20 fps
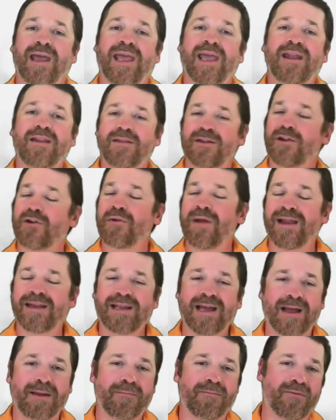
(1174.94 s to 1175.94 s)
it is a great
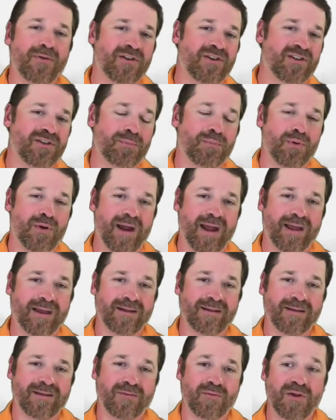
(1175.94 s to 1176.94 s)
time for us to pray.
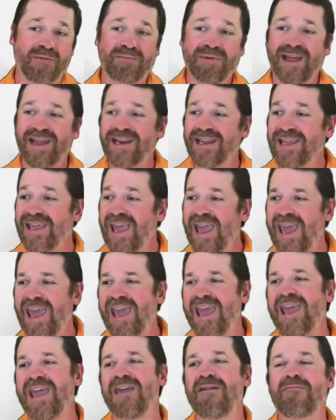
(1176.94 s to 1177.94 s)
We played a
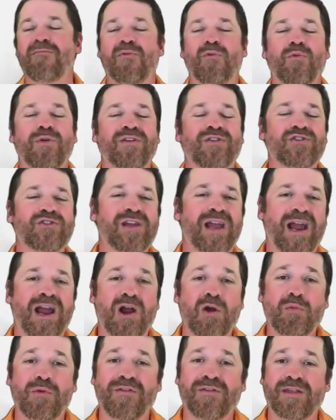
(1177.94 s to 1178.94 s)
game, we
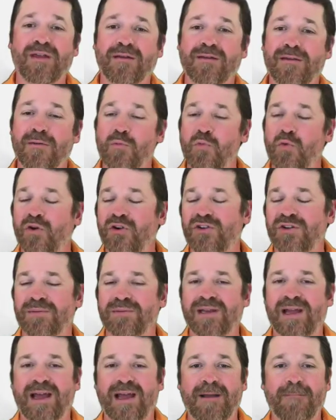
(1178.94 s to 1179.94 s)
shared, we sung some worship
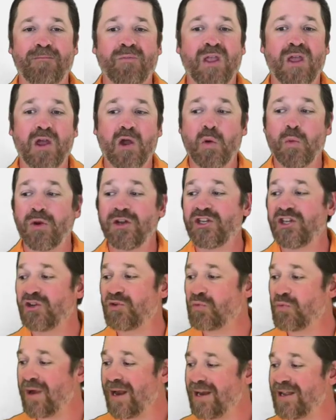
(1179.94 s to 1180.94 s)
time, we
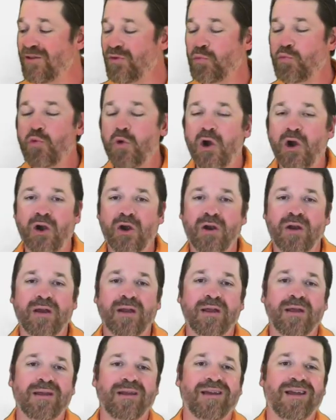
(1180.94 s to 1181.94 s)
just read his
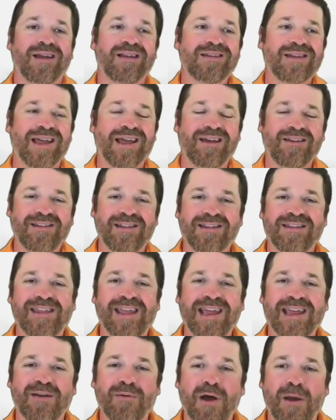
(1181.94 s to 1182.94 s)
word, and now let's
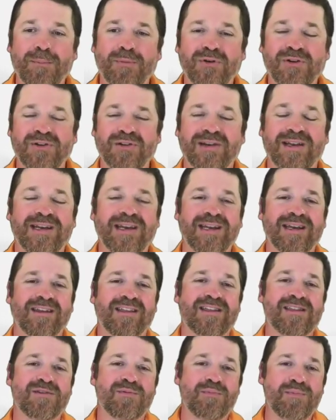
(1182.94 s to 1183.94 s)
take an opportunity to
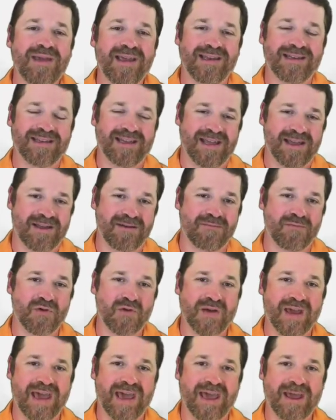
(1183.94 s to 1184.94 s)
speak to him,
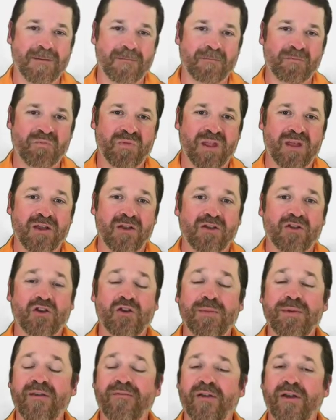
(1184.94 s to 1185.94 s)
okay? So
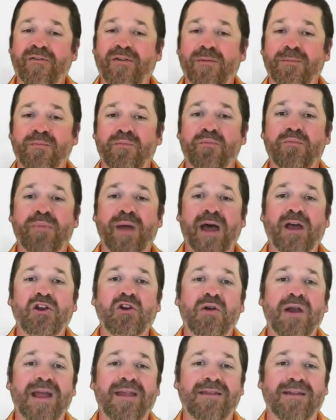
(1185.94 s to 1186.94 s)
do me a favor, bow
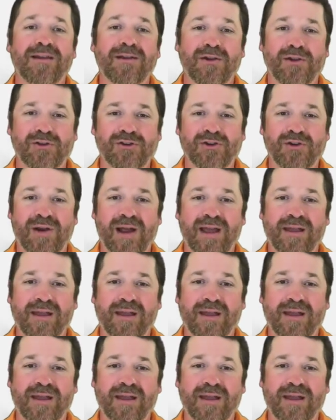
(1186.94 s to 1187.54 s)
your heads and close your